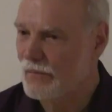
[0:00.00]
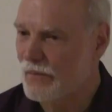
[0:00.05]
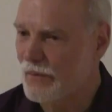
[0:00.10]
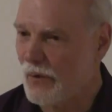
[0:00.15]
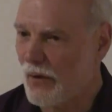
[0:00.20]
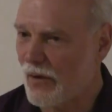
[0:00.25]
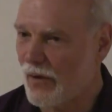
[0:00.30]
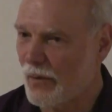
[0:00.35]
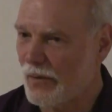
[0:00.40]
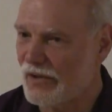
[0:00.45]

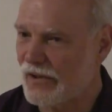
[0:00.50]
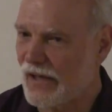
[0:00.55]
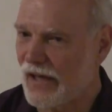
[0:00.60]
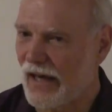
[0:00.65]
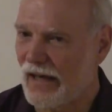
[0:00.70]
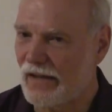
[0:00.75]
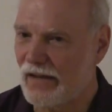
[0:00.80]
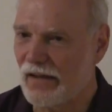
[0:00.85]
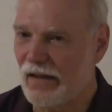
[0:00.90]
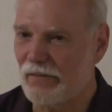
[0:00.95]
Nora was
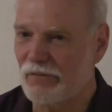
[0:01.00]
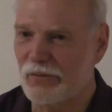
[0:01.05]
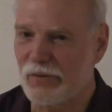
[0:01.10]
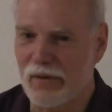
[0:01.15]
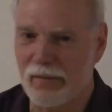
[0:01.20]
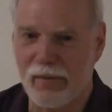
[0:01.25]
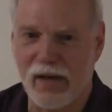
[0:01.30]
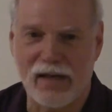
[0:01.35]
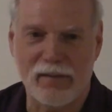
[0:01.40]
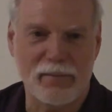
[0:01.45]
kind enough to
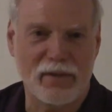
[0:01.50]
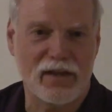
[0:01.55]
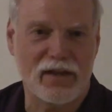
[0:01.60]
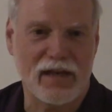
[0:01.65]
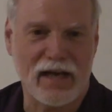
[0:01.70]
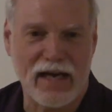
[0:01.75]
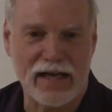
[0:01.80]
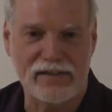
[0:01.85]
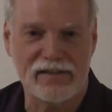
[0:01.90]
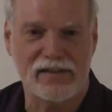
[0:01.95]
remind me that
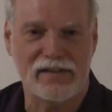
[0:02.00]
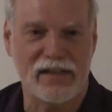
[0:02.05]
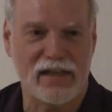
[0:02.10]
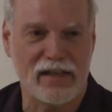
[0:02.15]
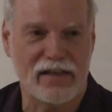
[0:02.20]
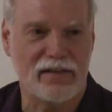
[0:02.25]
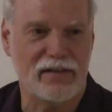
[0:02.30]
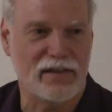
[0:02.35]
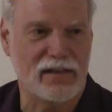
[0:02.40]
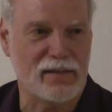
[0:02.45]
I hadn't said
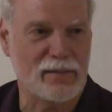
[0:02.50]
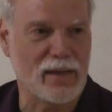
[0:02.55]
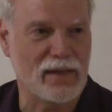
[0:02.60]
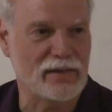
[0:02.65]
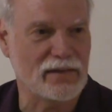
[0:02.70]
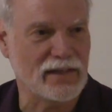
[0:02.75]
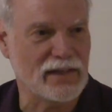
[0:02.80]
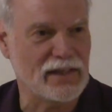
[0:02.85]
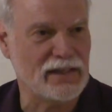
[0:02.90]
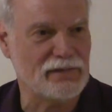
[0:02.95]
anything about
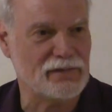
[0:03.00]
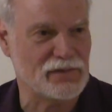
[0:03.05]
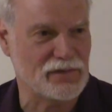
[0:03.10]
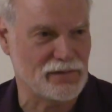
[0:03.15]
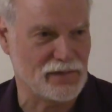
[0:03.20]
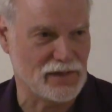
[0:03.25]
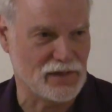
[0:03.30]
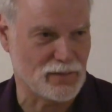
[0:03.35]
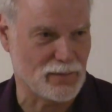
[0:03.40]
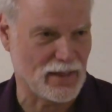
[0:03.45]
the gifts of
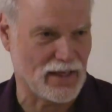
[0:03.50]
each